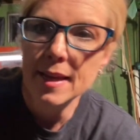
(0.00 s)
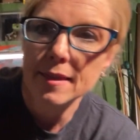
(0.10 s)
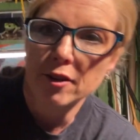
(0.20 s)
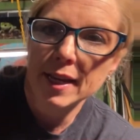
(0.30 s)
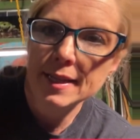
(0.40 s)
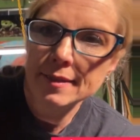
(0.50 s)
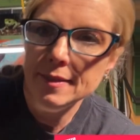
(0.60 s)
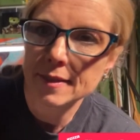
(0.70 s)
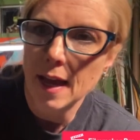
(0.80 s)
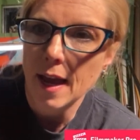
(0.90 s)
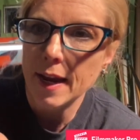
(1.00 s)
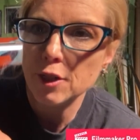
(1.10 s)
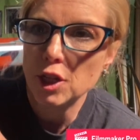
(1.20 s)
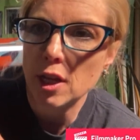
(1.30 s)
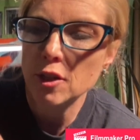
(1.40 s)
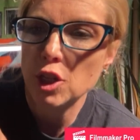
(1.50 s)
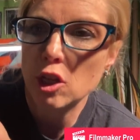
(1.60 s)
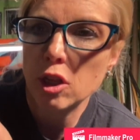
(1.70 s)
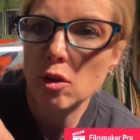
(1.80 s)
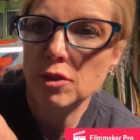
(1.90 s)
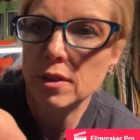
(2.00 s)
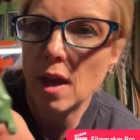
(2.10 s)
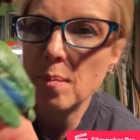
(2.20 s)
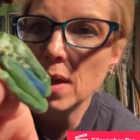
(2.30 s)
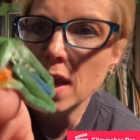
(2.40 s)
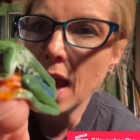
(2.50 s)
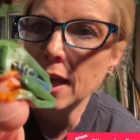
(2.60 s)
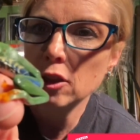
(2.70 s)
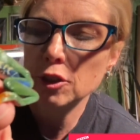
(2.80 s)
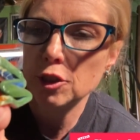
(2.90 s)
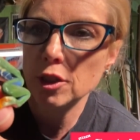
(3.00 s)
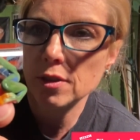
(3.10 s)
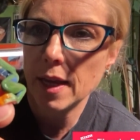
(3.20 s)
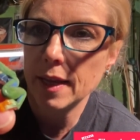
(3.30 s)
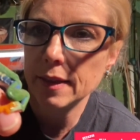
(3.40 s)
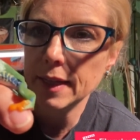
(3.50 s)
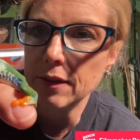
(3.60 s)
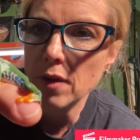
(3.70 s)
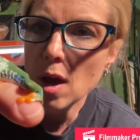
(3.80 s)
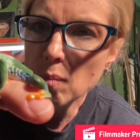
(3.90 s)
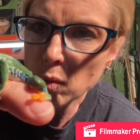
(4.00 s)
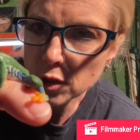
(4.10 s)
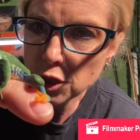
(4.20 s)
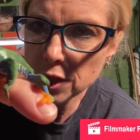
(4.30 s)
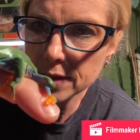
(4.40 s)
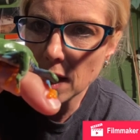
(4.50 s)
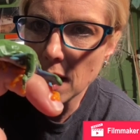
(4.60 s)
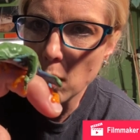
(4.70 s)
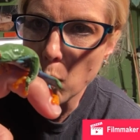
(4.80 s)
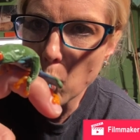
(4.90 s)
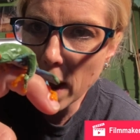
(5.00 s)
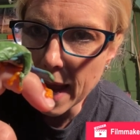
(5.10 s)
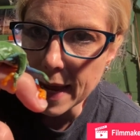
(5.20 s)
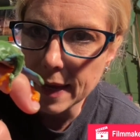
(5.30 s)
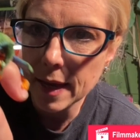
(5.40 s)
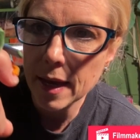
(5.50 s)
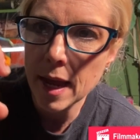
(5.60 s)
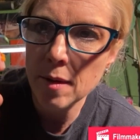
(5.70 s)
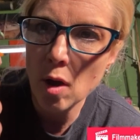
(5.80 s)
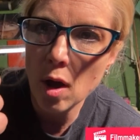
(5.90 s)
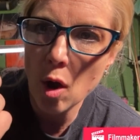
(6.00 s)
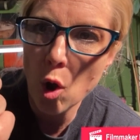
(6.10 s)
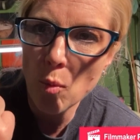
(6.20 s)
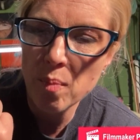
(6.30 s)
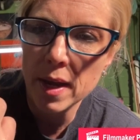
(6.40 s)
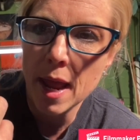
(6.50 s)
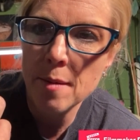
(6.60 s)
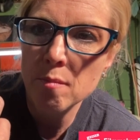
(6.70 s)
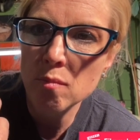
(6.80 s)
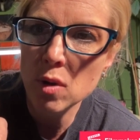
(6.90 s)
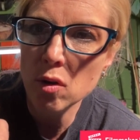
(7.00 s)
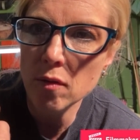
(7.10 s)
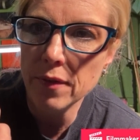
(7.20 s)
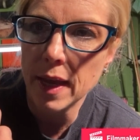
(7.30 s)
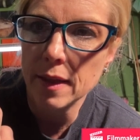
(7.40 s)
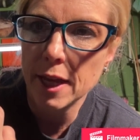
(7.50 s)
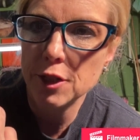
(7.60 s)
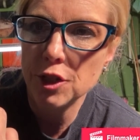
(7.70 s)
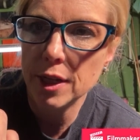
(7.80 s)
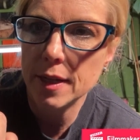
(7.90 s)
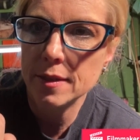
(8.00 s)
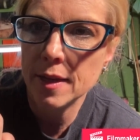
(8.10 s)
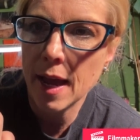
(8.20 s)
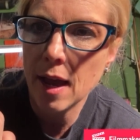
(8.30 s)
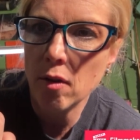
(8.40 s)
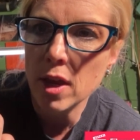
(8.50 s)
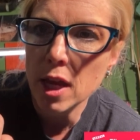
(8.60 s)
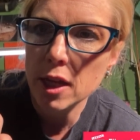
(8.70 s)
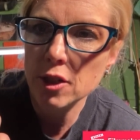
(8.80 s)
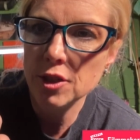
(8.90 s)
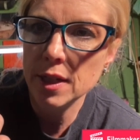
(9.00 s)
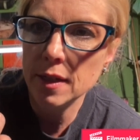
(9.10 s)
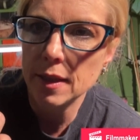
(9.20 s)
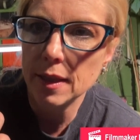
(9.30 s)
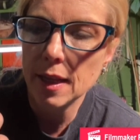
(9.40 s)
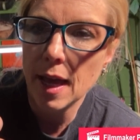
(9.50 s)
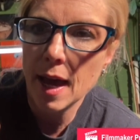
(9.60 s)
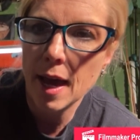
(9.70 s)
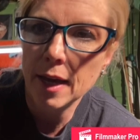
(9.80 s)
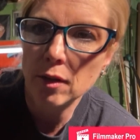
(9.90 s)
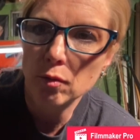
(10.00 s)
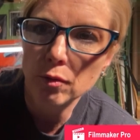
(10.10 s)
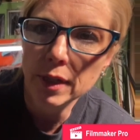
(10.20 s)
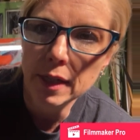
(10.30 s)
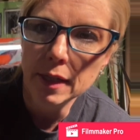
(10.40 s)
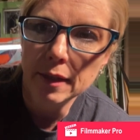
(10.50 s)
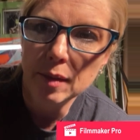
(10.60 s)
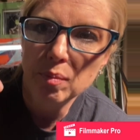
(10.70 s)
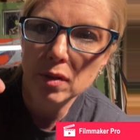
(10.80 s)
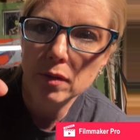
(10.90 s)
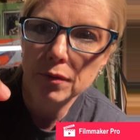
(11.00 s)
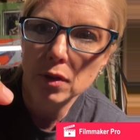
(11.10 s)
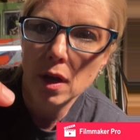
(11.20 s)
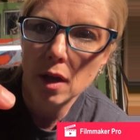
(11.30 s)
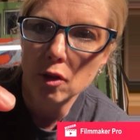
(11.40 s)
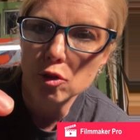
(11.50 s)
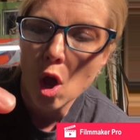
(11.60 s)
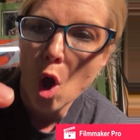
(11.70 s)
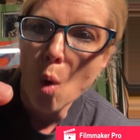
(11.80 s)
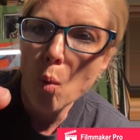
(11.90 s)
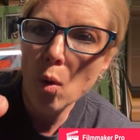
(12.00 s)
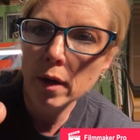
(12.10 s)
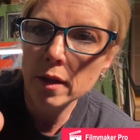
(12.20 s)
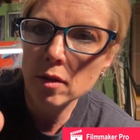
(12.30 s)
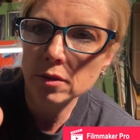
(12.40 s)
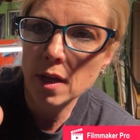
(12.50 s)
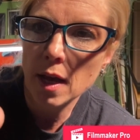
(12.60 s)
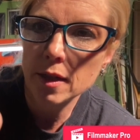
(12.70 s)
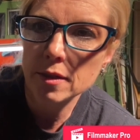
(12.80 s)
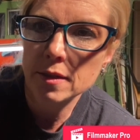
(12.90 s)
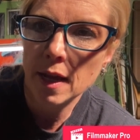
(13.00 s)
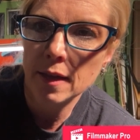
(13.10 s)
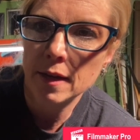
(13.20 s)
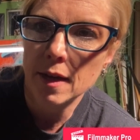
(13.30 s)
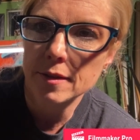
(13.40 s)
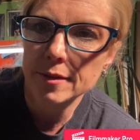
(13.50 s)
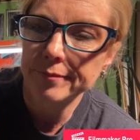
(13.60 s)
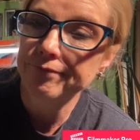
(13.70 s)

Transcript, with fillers: They're inside. She, she closes up and looks just like a leaf. But when she's awake and open and moving like she is now, you're seeing a lot of really beautiful colors. What are those colors telling us?